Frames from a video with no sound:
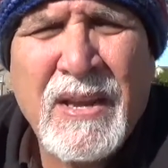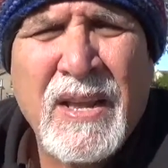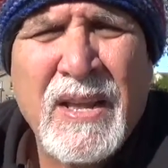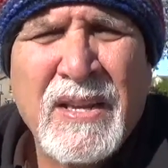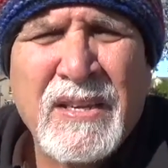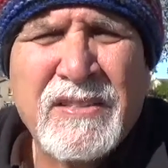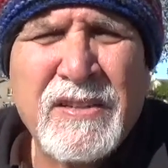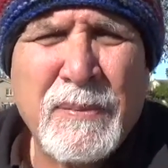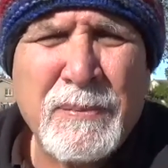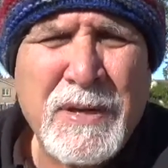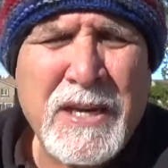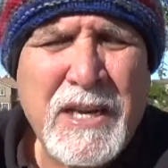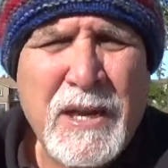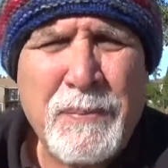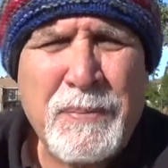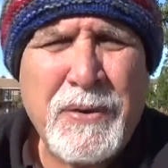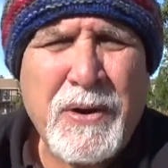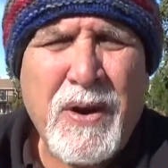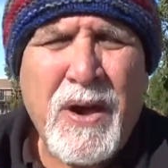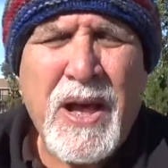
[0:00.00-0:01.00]
Something to
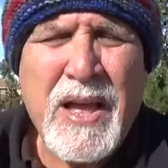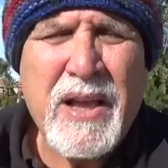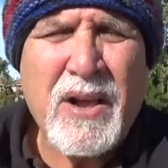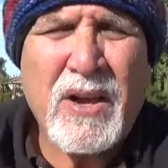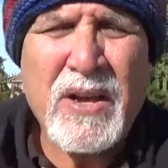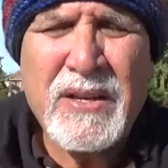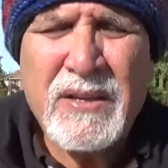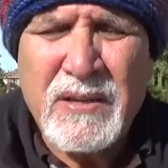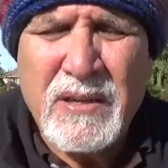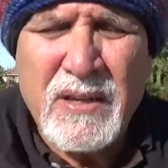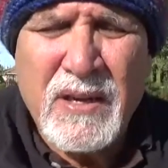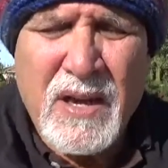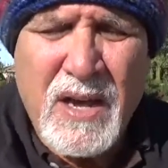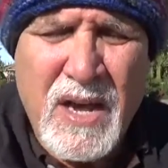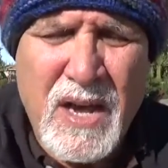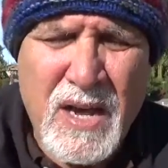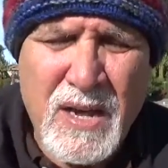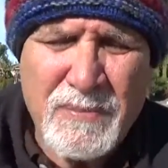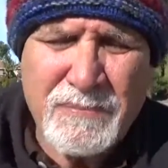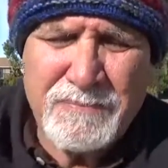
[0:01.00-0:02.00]
keep your eye on.
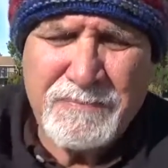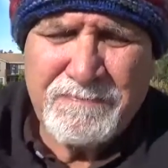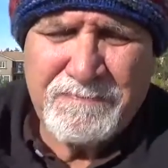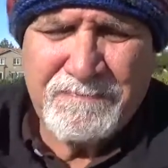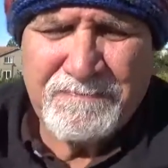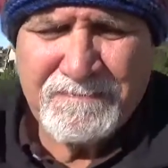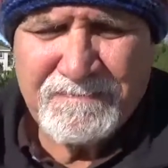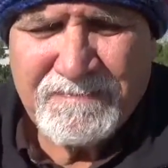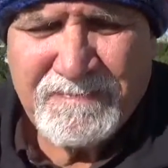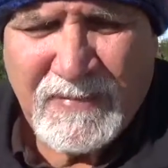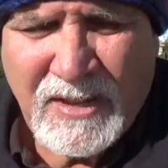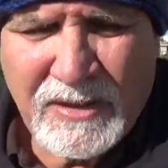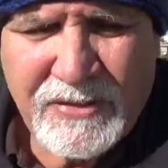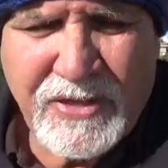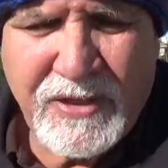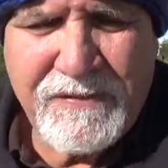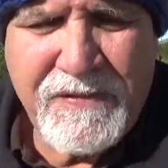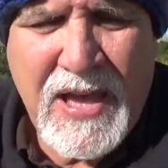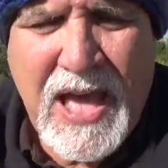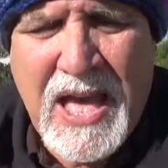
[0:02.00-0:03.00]

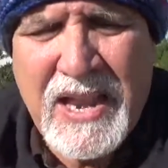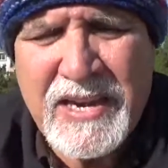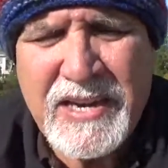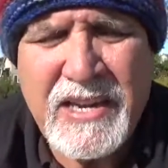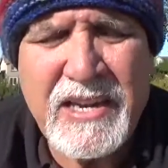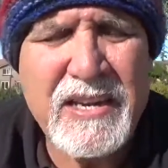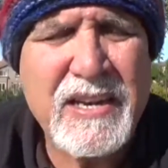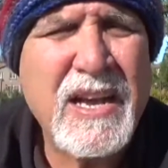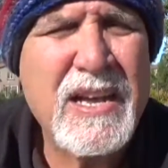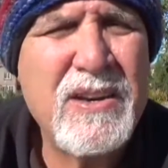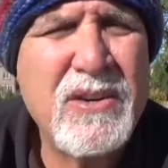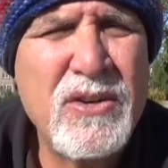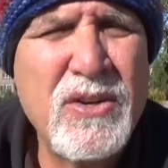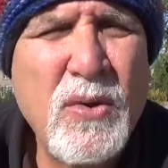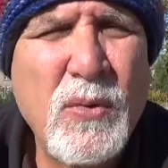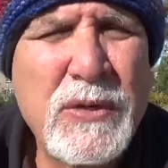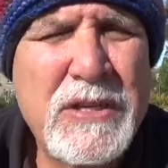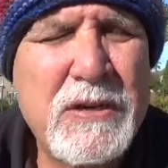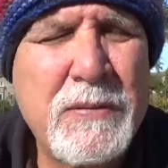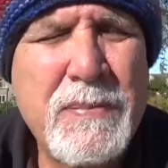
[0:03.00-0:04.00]
The Vatican, I don't
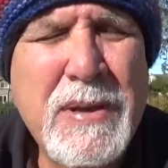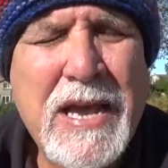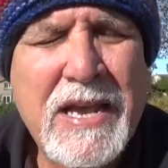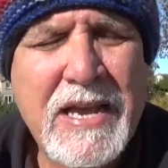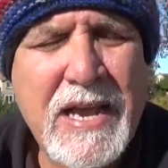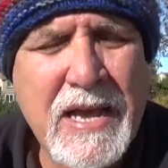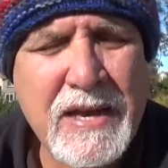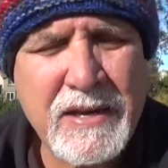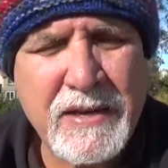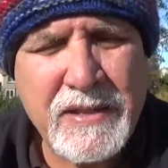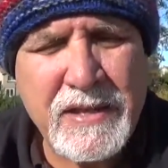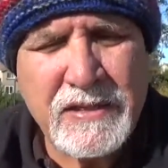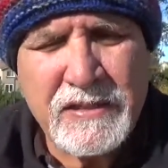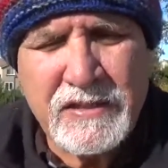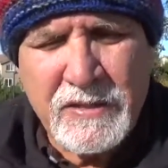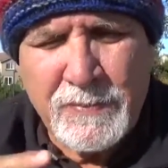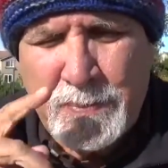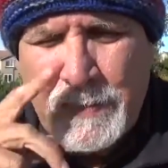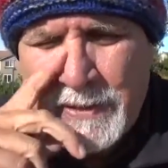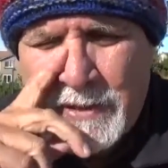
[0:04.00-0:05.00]
know what to make out of
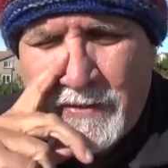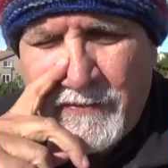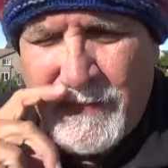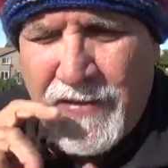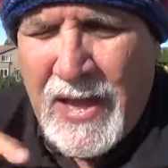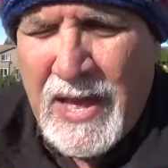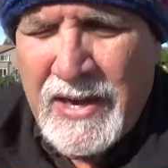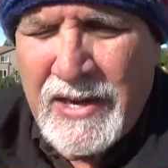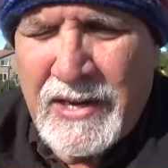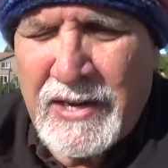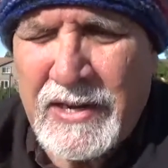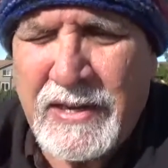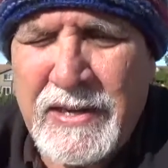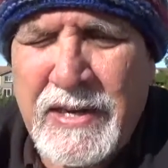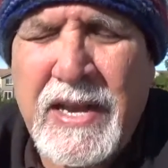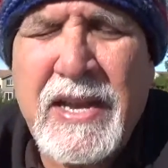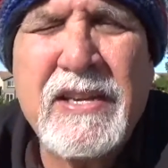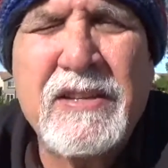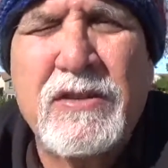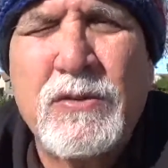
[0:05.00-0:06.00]
this, but the Vatican
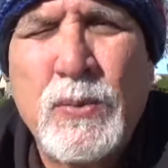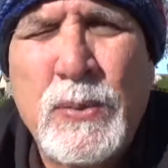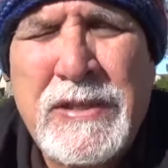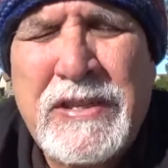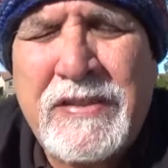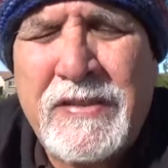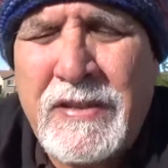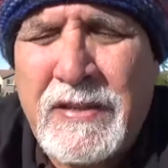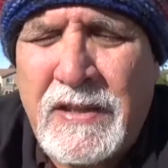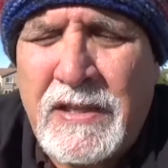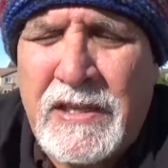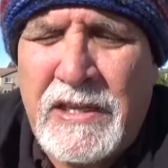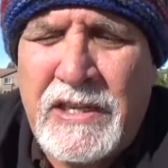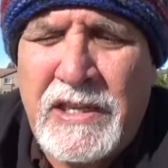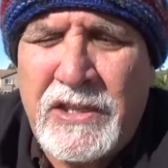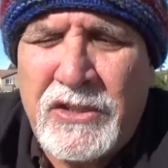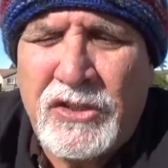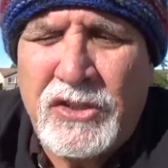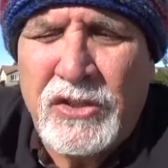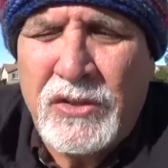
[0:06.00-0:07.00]
has recently
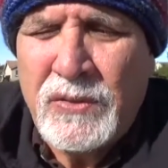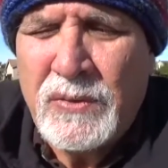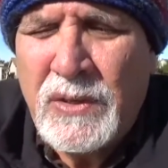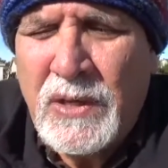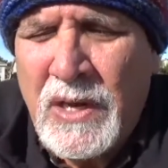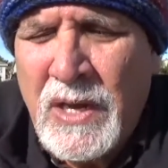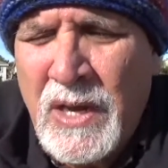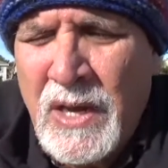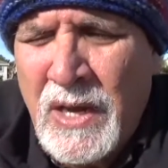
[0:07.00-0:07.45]
issued